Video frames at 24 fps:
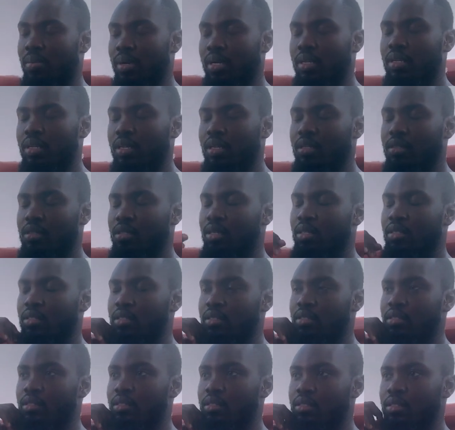but it's because
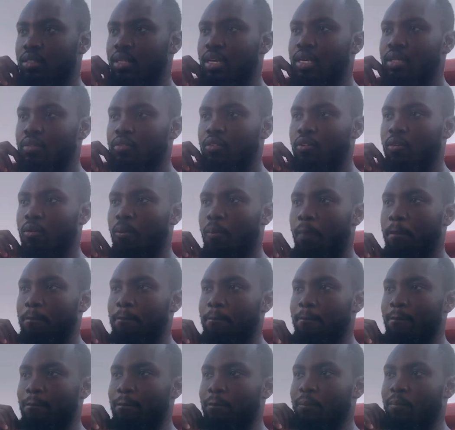we've been
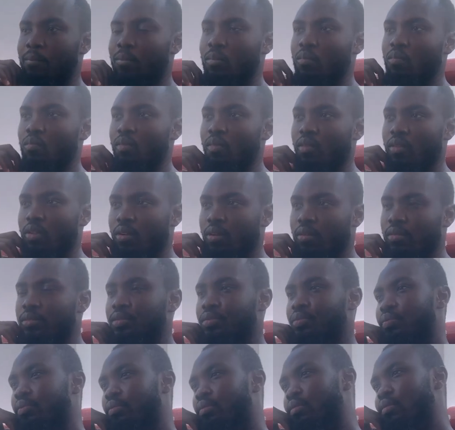brainwashed, you know what I mean?
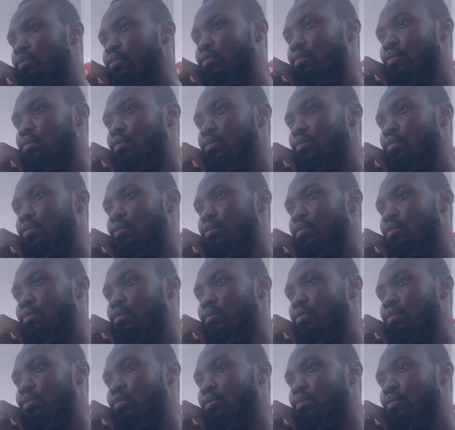When